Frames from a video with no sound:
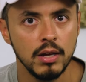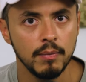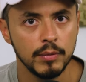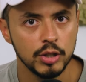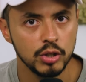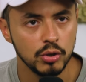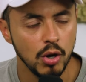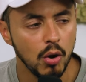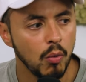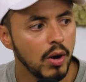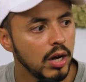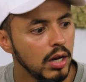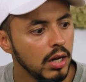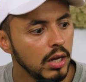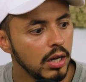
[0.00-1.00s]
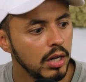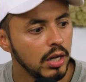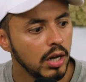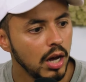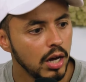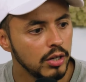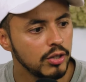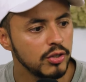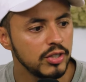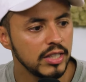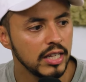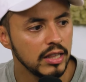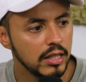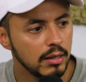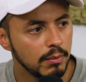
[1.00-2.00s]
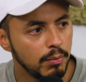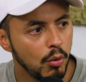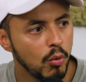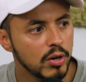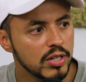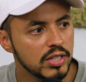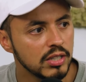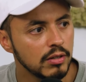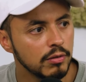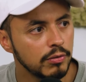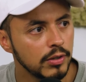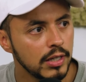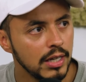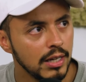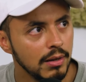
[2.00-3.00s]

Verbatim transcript: but you don't want to understate the importance of